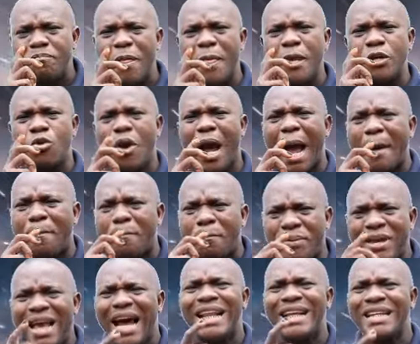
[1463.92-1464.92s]
you know,
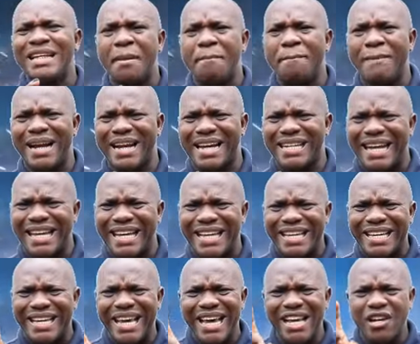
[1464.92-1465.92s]
appeared in a manner that the
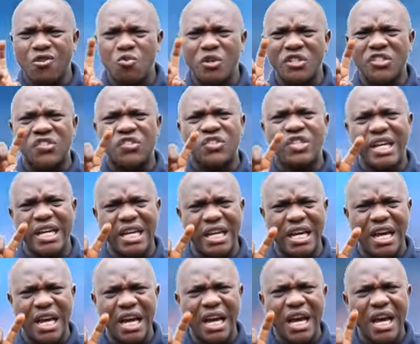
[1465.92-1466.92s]
king will see
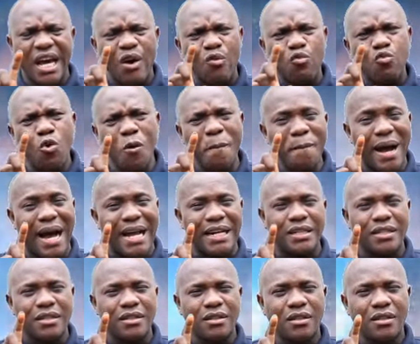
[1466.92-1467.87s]
a woman